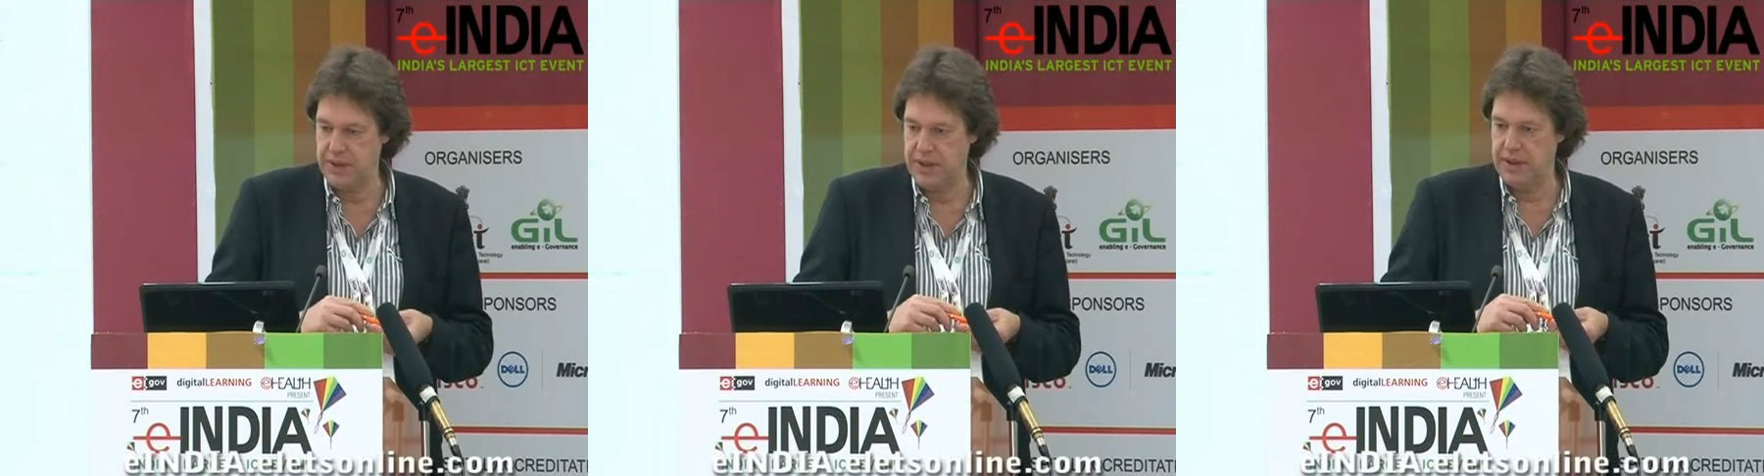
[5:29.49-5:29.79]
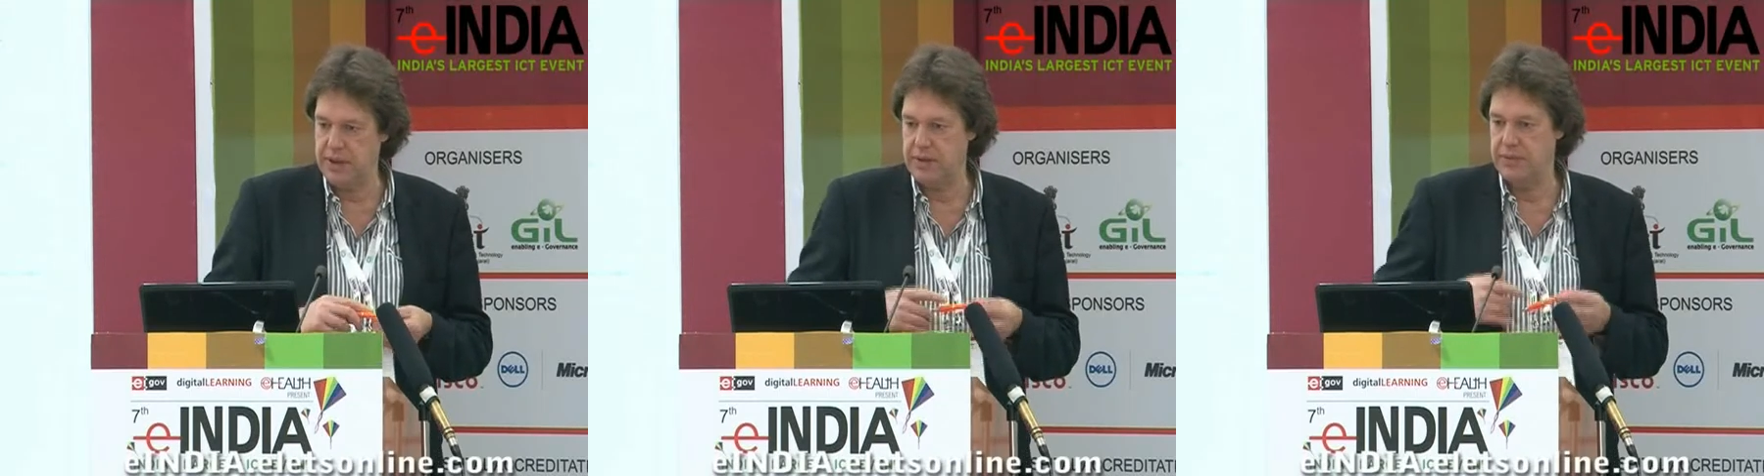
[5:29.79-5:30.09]

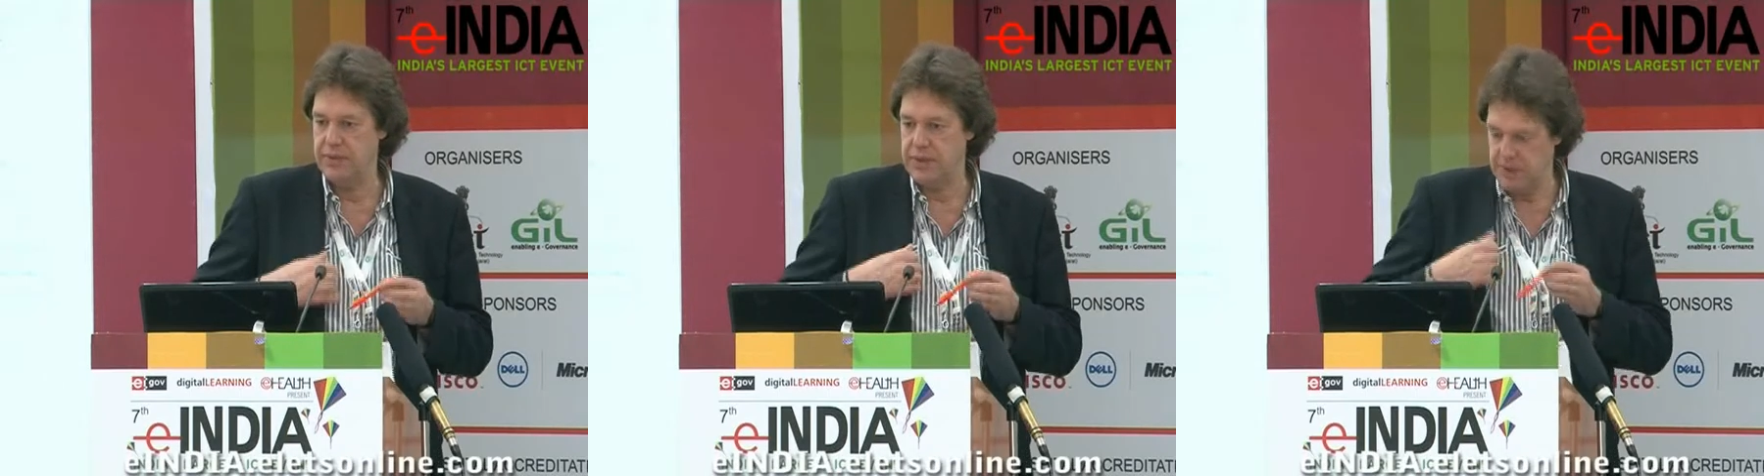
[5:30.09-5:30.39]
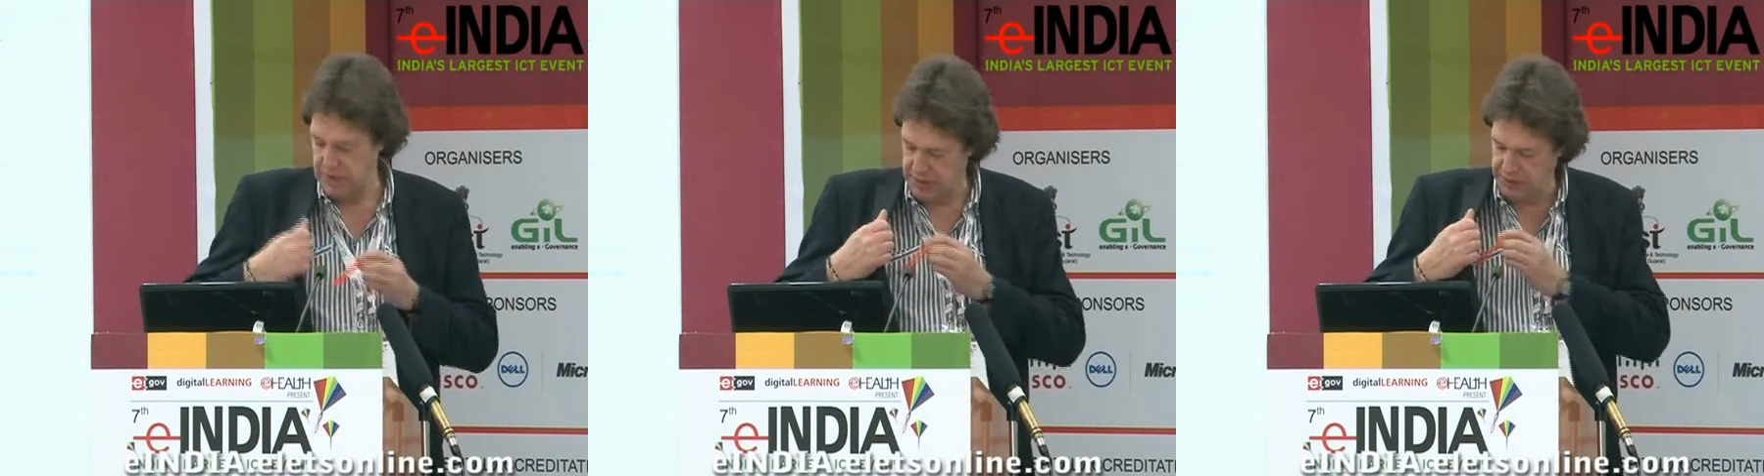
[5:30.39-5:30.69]
in
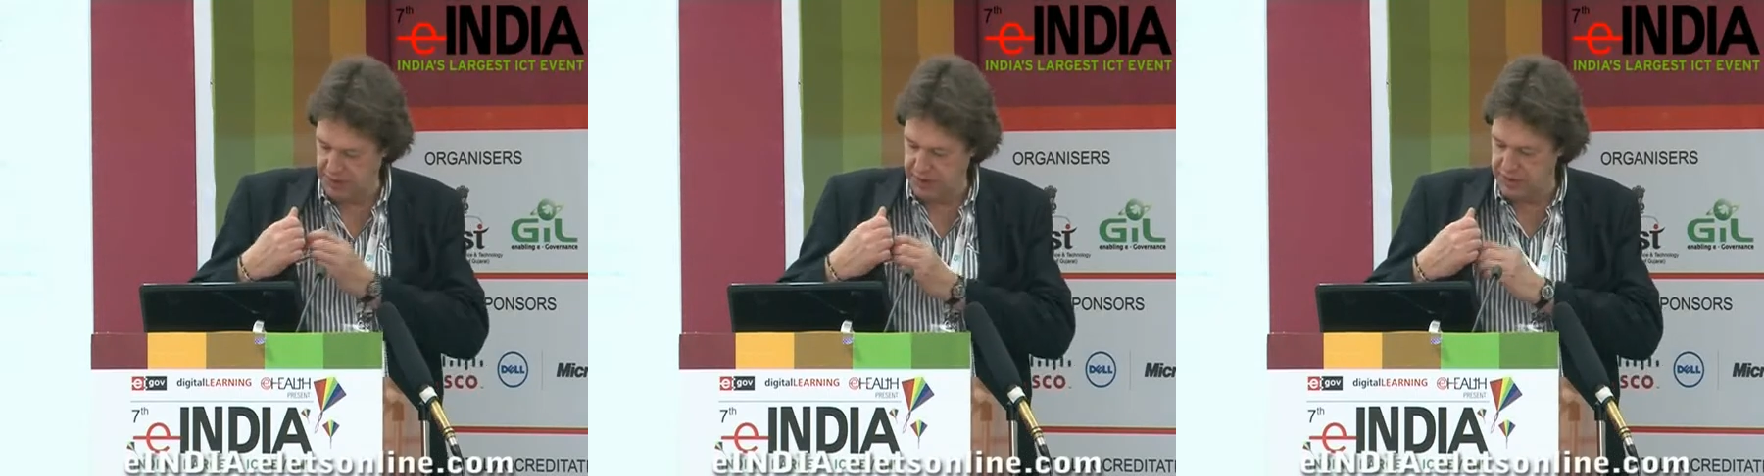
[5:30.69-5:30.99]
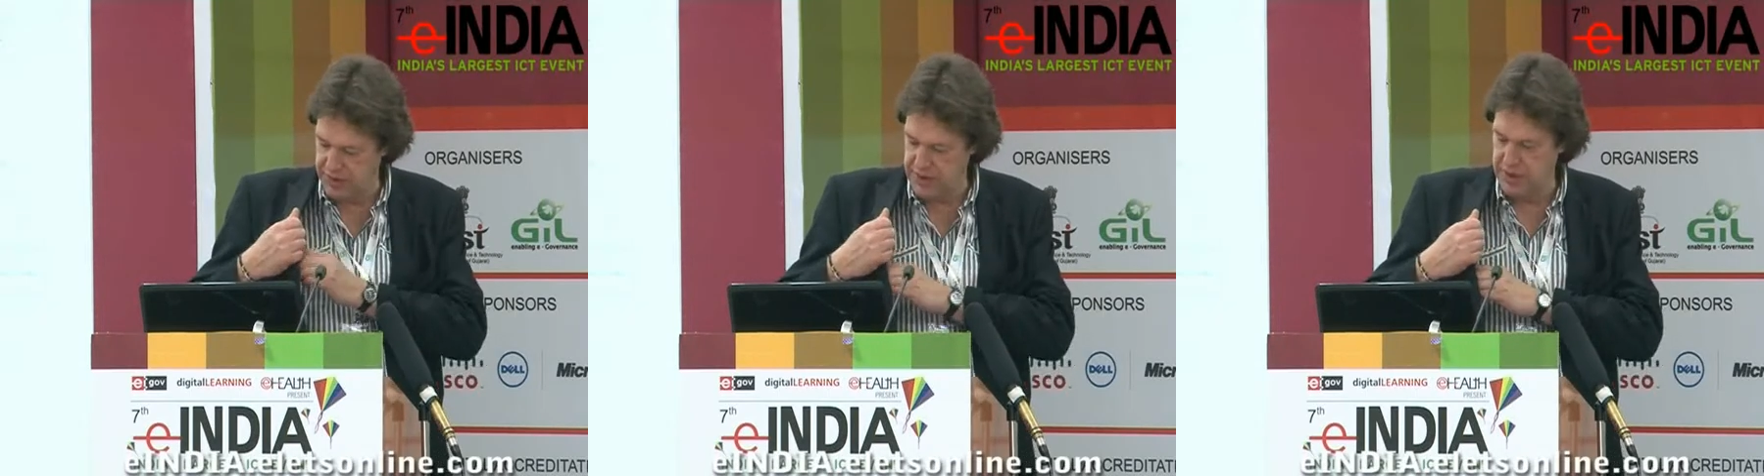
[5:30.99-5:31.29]

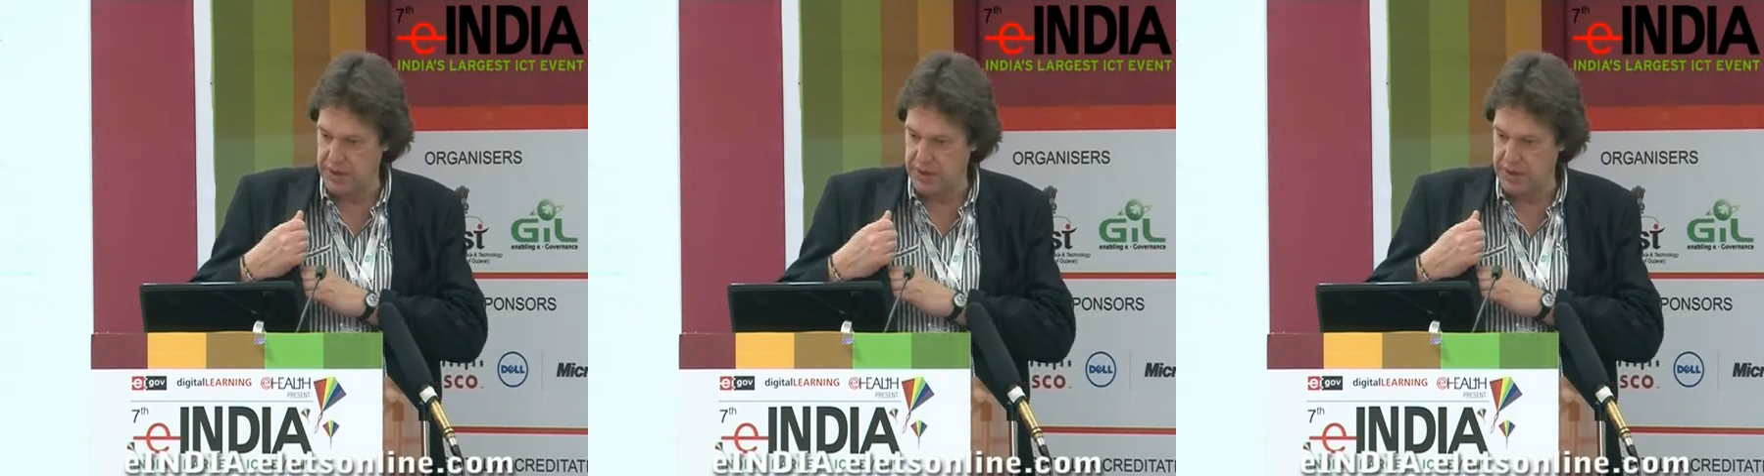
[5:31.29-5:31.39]
different